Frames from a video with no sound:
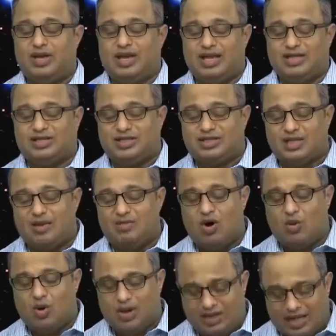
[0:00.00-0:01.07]
is the sum
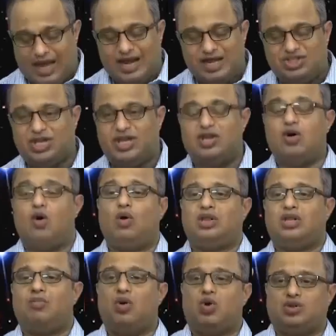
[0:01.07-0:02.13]
over the energy in all
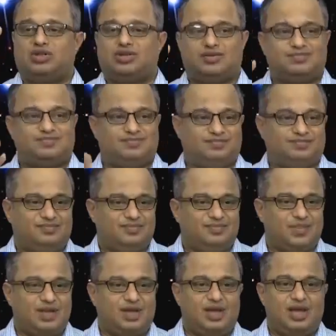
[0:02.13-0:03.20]
the modes.
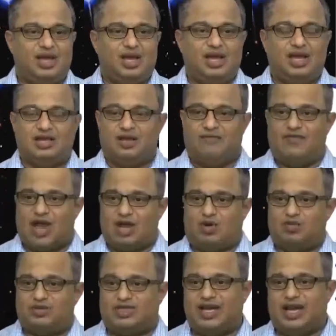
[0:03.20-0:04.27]
In the
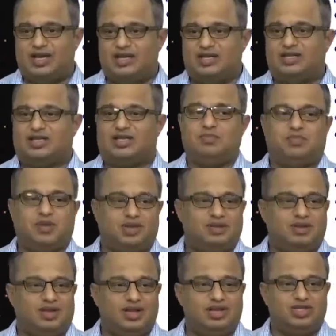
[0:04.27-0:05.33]
vacuum state, it is simple,
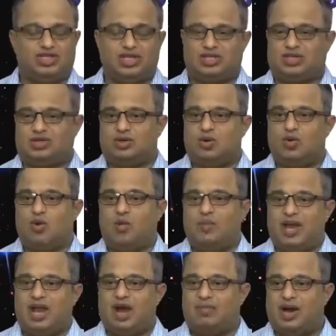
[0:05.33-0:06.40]
it is just
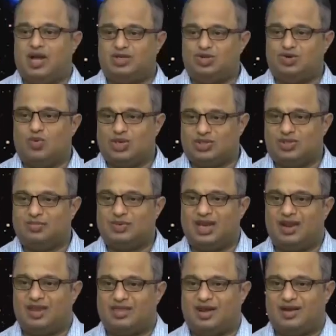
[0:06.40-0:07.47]
omega by 2 or something
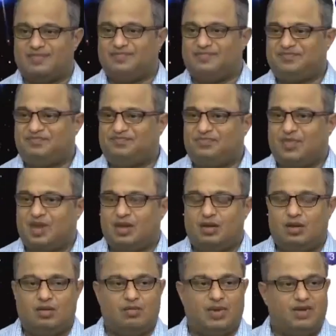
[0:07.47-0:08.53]
like that.
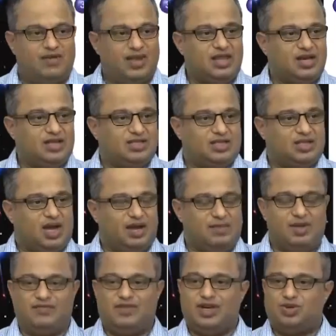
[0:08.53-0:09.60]
But when there is
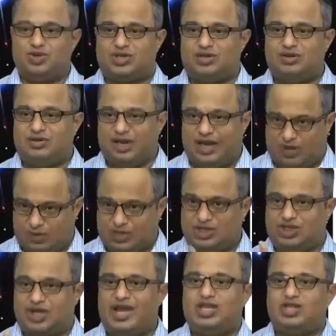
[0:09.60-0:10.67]
time evolution, it will
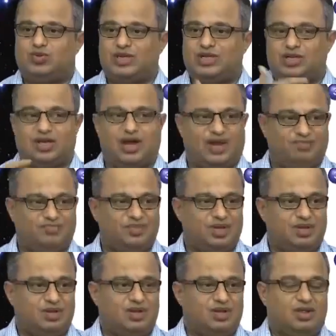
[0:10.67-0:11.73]
change with time.
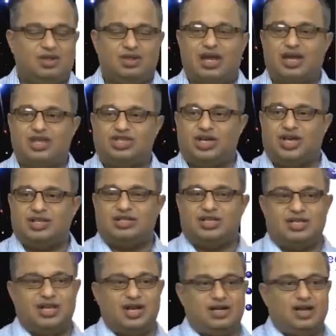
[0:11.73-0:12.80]
The energy
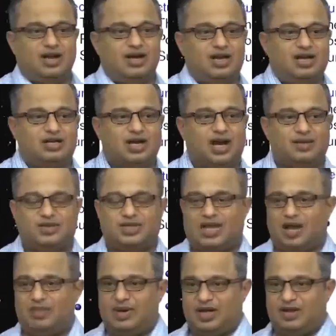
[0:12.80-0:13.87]
density at early times
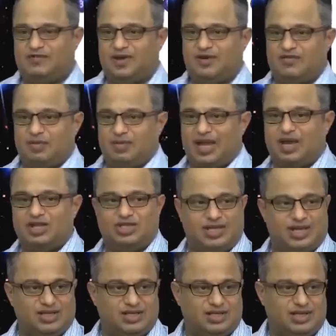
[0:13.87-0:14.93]
can be different from the energy
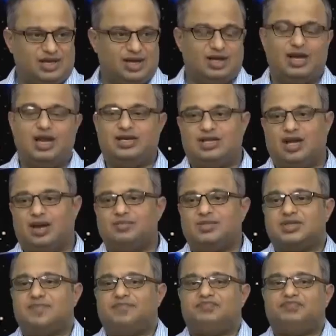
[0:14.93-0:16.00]
density at late times.